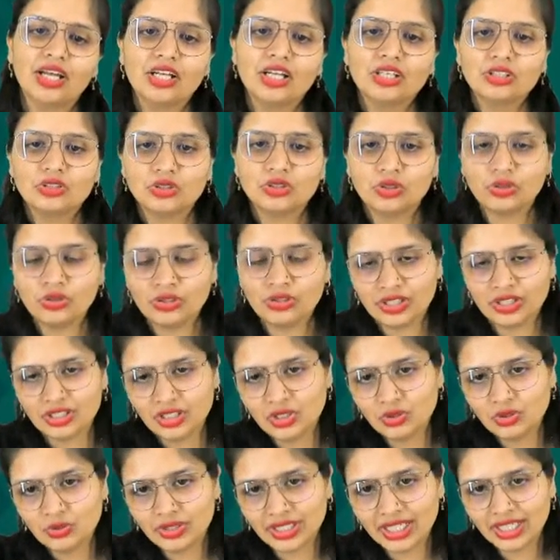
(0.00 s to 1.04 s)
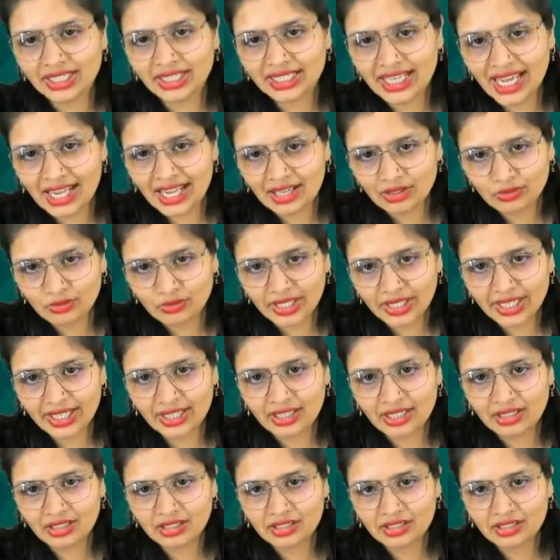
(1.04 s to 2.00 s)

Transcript: So you can calculate